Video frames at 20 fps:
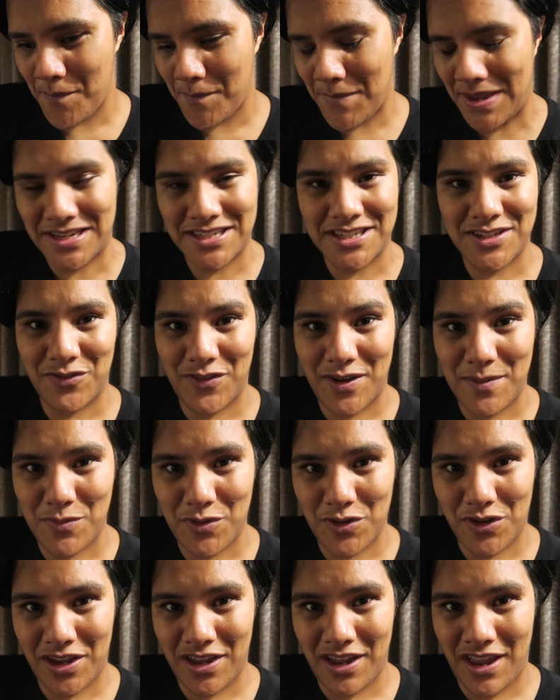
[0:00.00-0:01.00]
managed to
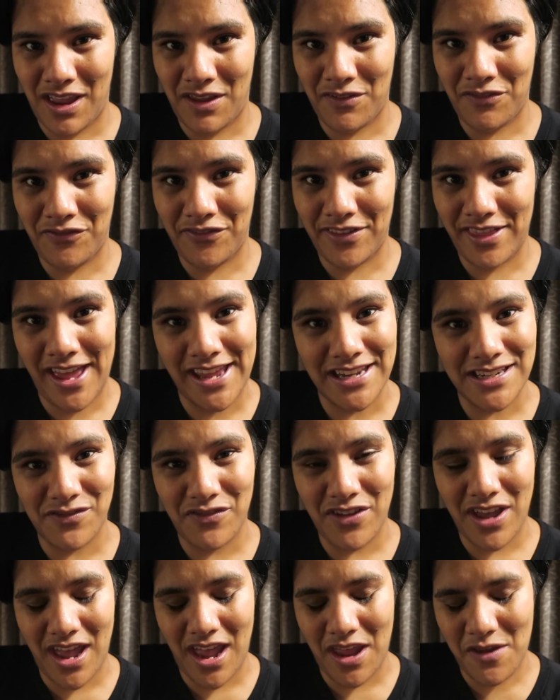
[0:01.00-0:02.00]
rebook a flight
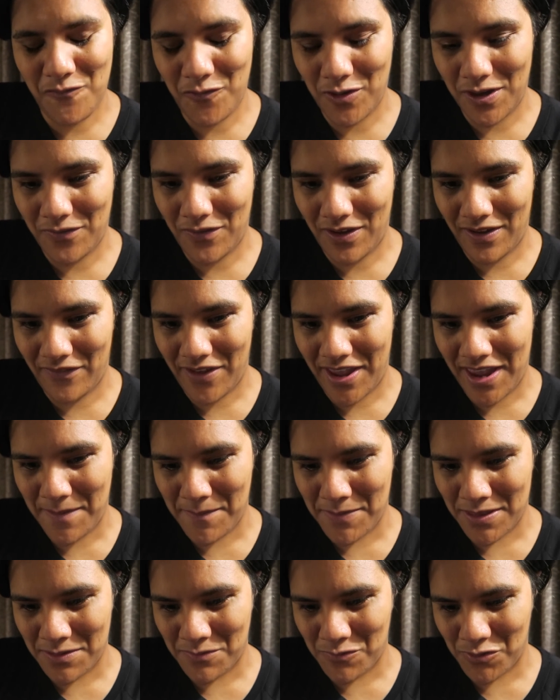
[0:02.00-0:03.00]
for 8:45
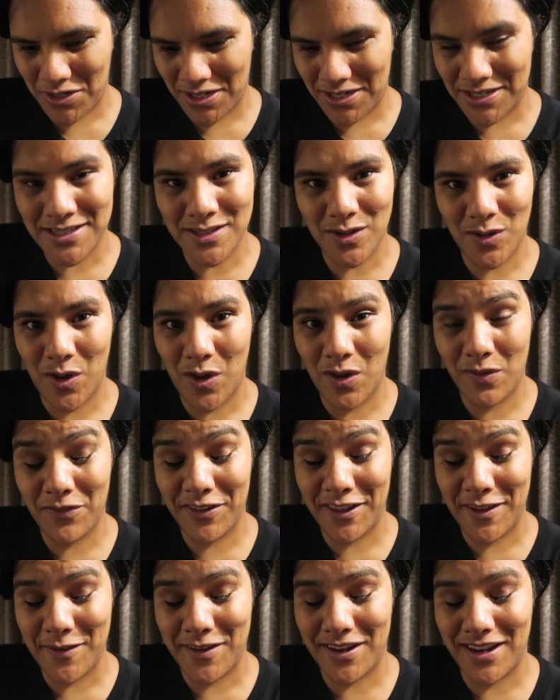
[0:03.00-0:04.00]
a.m. in the morning, so
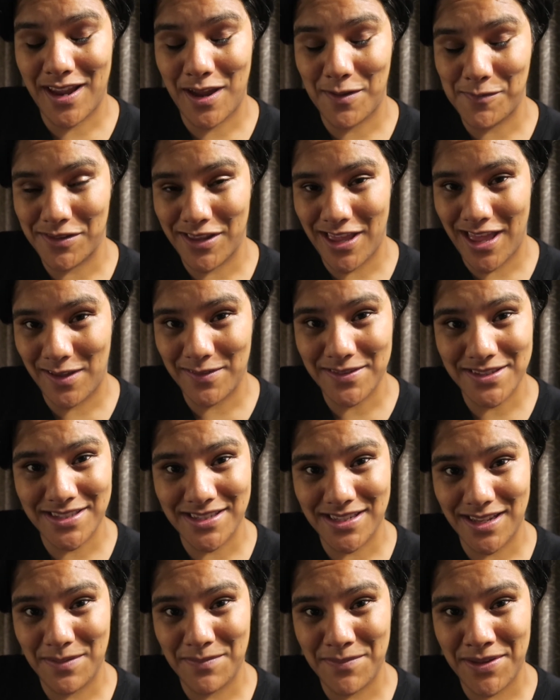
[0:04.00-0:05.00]
hopefully we get a couple of hours
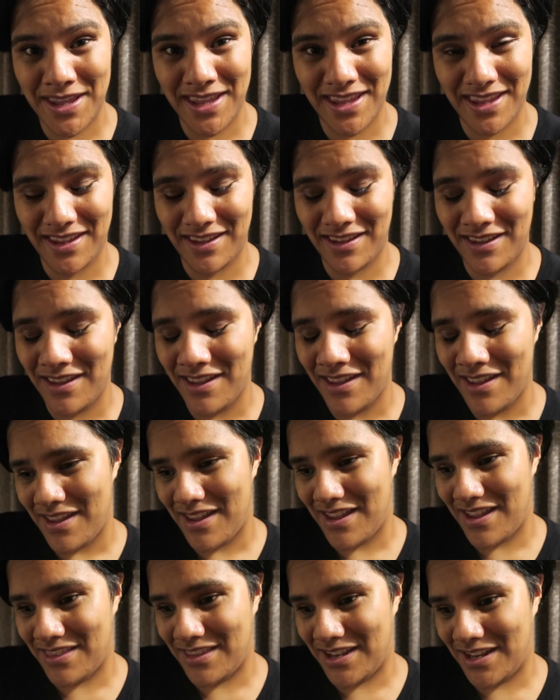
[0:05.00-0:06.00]
sleep here
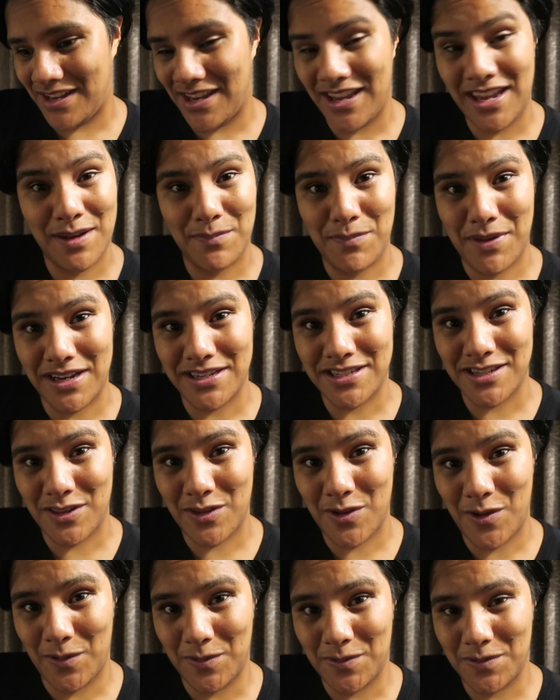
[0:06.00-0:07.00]
and then head back
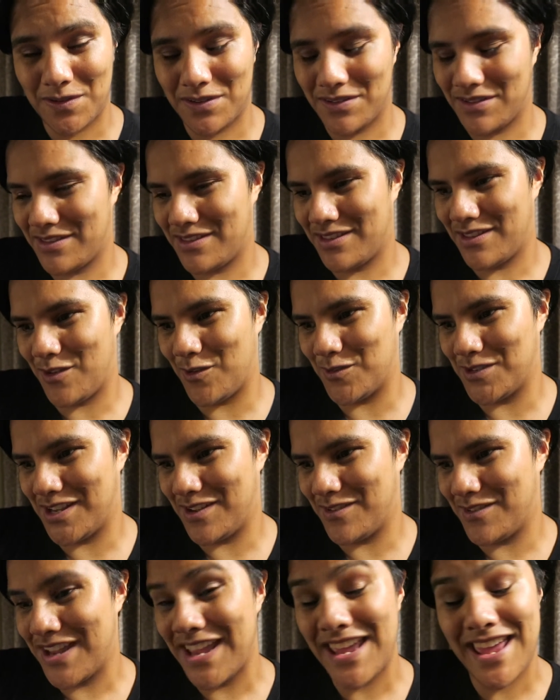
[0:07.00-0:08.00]
to the
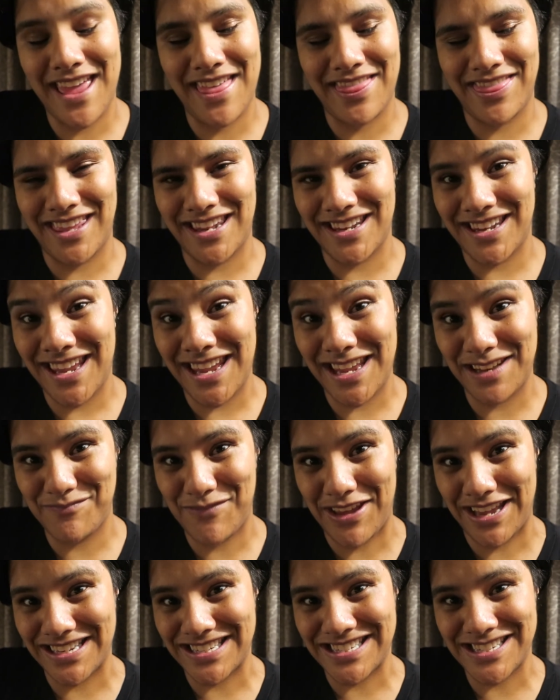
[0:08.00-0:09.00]
hotel and then head
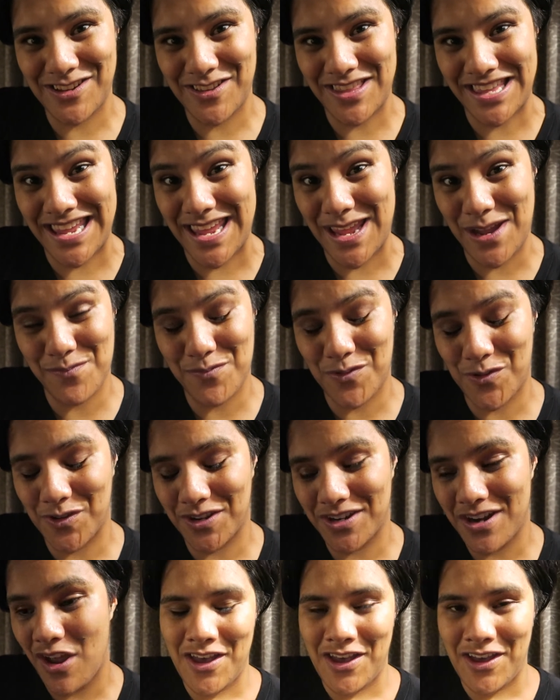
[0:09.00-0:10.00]
back to the
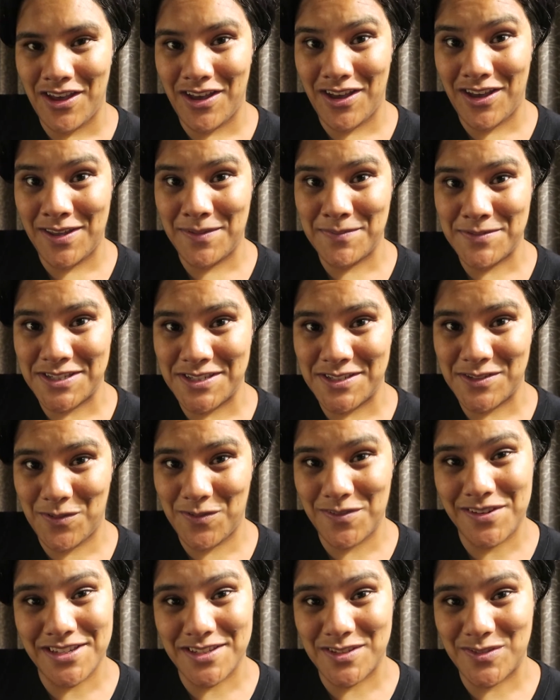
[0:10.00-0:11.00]
airport. I am so
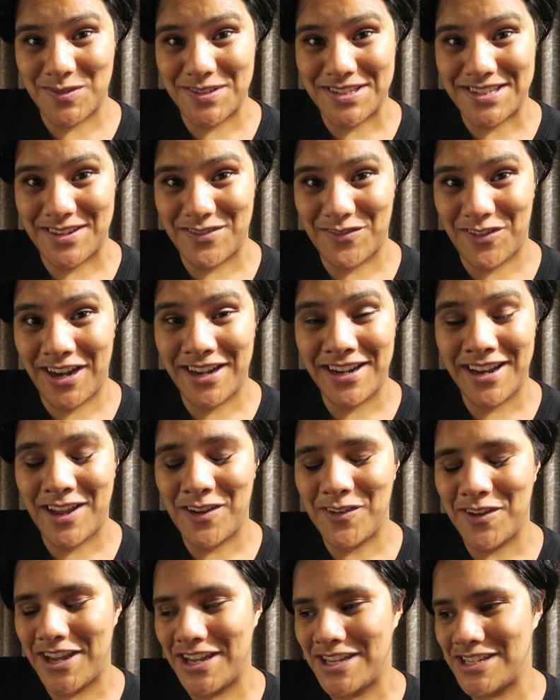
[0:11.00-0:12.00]
exhausted right
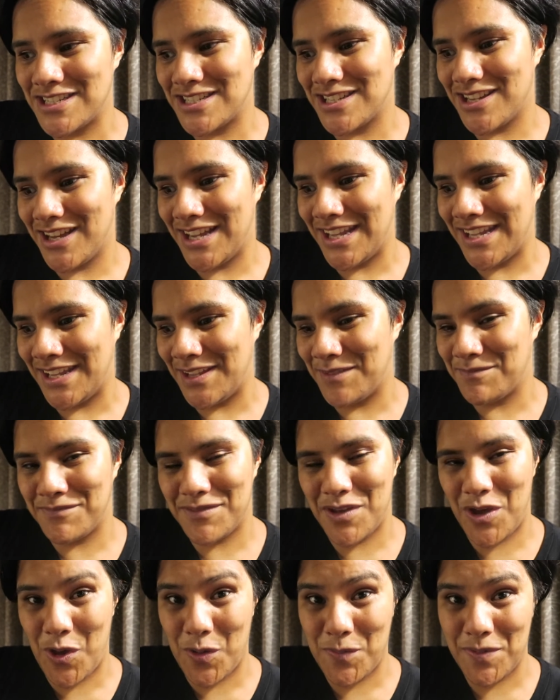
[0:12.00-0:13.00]
now and I
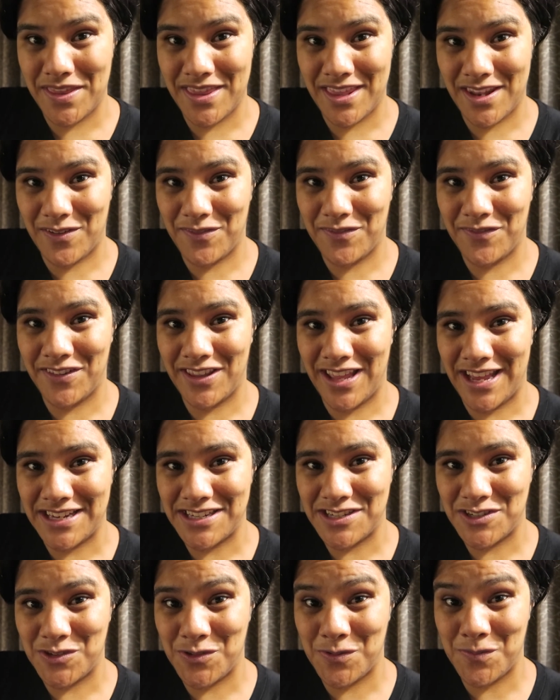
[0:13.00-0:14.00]
am hoping that our
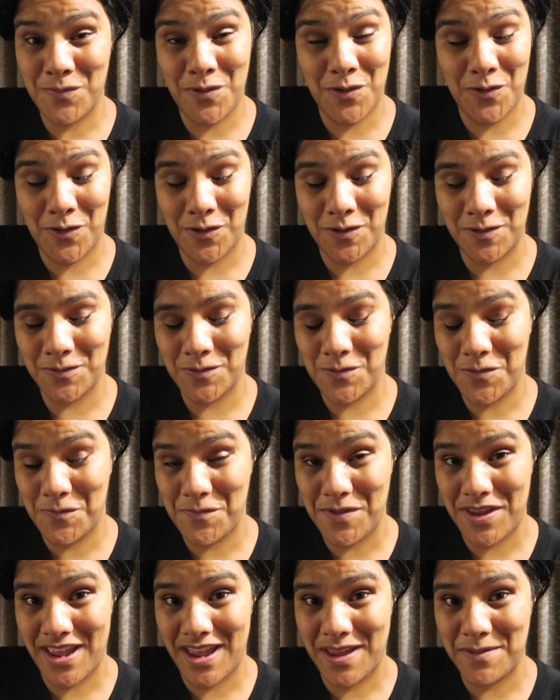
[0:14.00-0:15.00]
flight tomorrow will
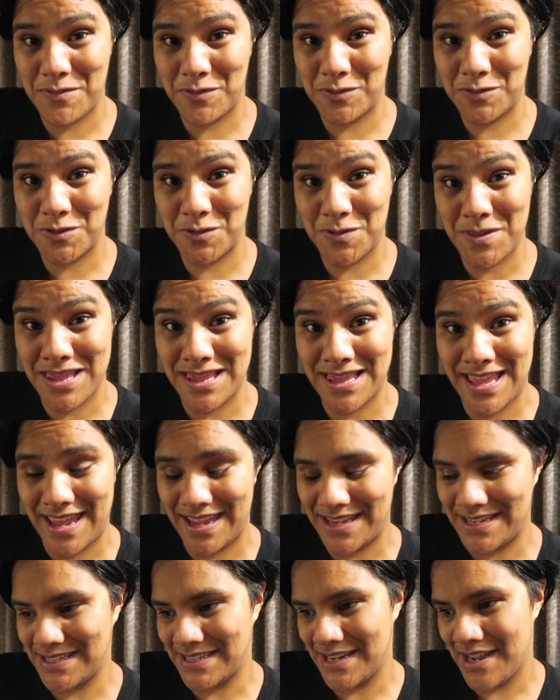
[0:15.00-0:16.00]
be able to
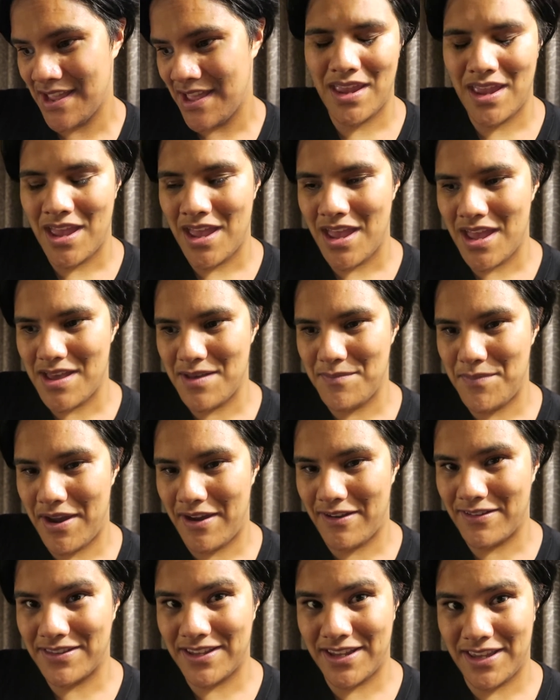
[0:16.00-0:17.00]
land.
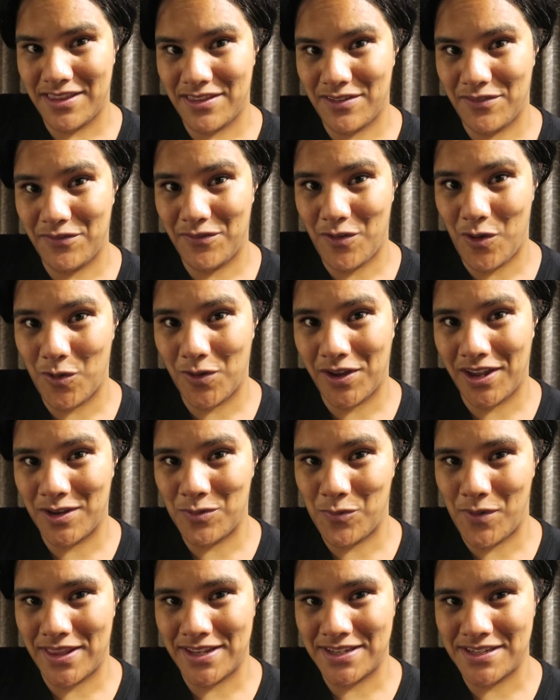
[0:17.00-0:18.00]
Apparently the fog
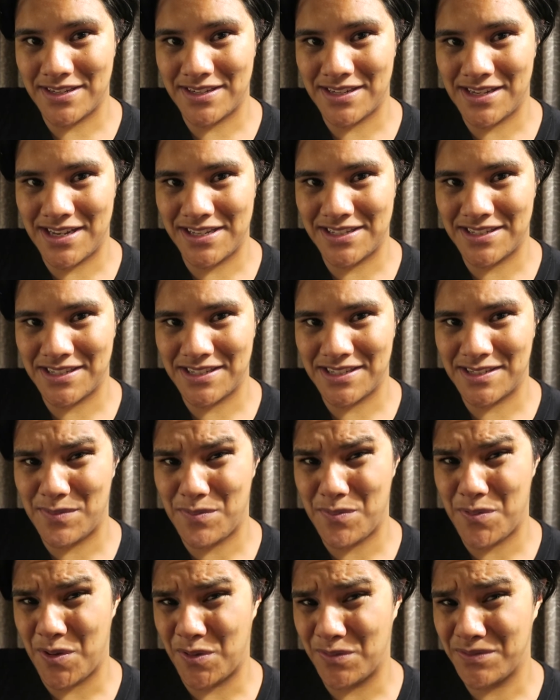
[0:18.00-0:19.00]
in Wellington isn't
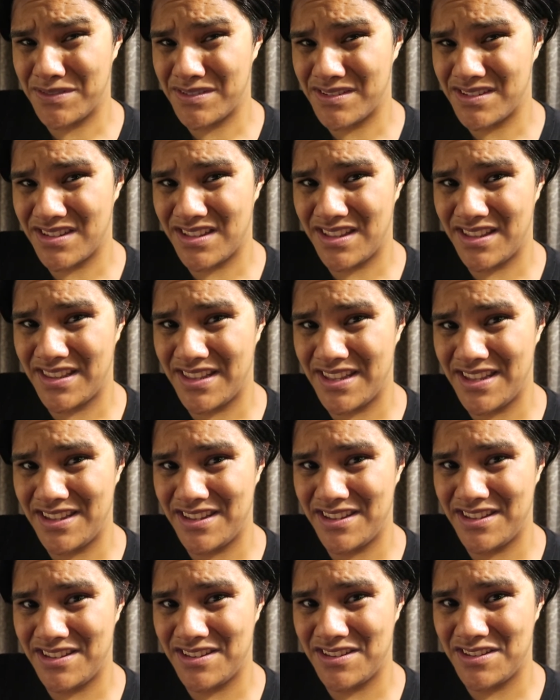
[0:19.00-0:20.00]
supposed to
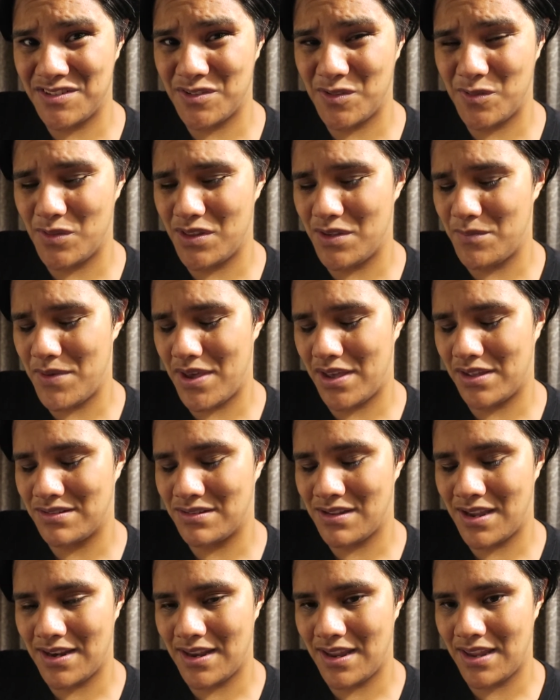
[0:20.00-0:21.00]
clear until about
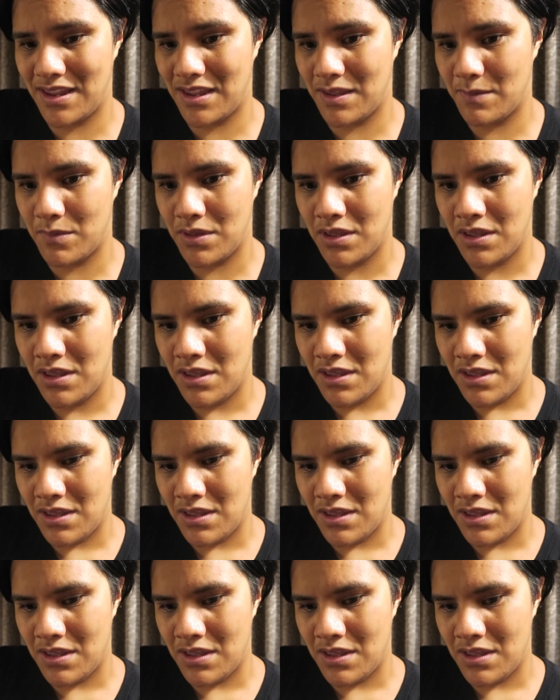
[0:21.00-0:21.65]
9 a.m.